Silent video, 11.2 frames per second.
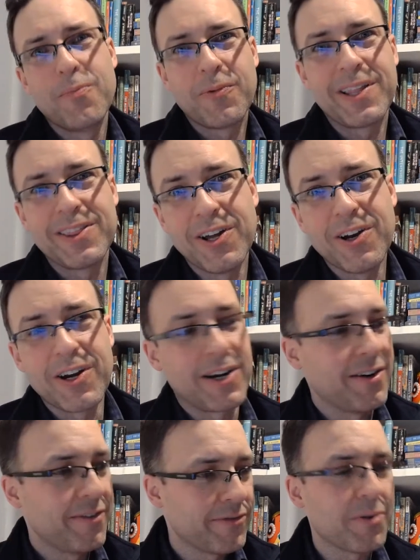We
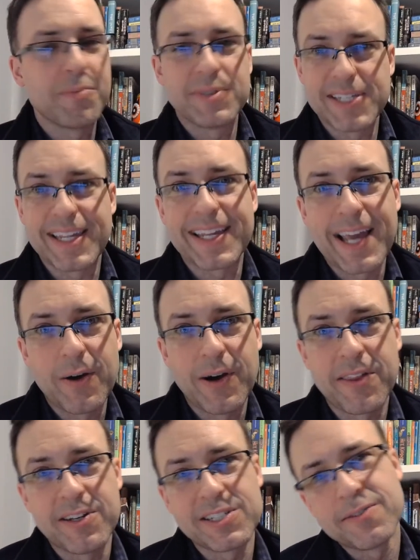learn from seeing how
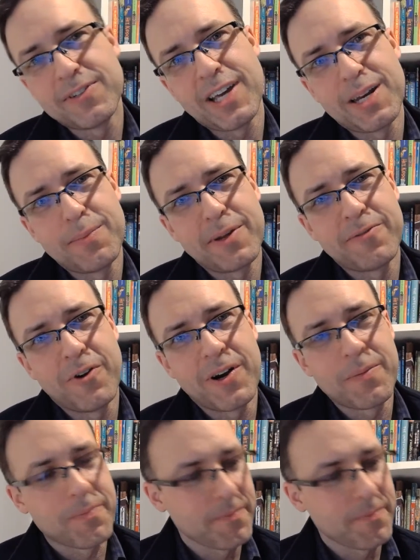others have done it before.